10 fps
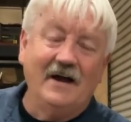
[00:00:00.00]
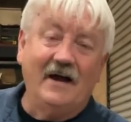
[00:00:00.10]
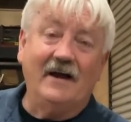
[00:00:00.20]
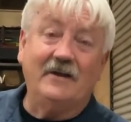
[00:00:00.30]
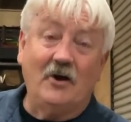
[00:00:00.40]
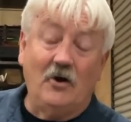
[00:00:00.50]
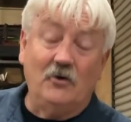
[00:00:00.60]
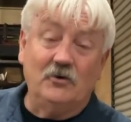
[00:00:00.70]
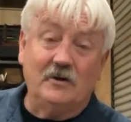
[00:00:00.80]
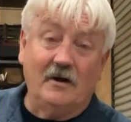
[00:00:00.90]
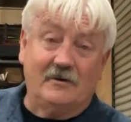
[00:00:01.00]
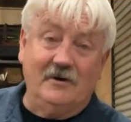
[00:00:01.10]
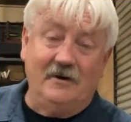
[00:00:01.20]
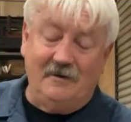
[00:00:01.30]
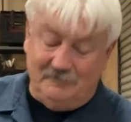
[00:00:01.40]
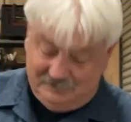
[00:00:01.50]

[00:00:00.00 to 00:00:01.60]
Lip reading: at yahoo.com.